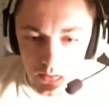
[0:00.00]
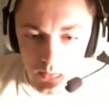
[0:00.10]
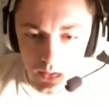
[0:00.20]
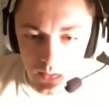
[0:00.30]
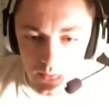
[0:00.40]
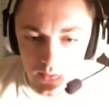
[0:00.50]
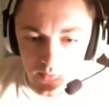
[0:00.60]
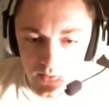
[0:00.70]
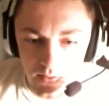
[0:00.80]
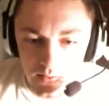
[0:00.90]
I'm running by the
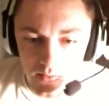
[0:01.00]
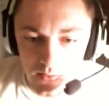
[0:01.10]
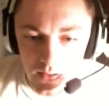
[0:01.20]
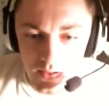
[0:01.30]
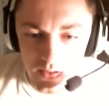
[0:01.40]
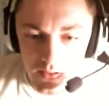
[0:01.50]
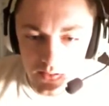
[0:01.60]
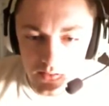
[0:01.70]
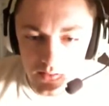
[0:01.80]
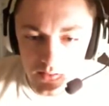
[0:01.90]
fence, so I
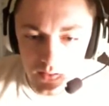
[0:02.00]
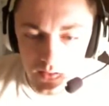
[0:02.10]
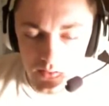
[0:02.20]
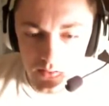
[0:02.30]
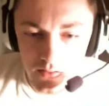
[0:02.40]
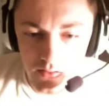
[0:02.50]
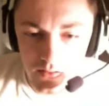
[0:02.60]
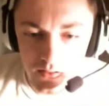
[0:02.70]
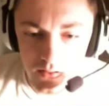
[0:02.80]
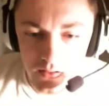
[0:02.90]
can. I know
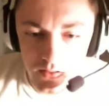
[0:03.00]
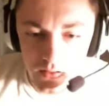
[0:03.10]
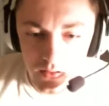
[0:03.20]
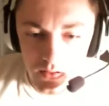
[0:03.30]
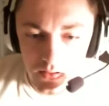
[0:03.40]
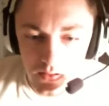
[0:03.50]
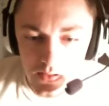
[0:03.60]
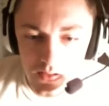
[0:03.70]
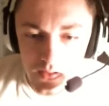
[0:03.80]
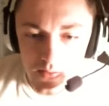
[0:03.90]
the
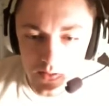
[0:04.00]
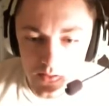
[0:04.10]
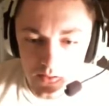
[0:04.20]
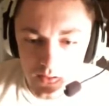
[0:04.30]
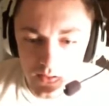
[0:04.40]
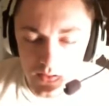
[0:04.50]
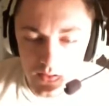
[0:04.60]
sawmill is like.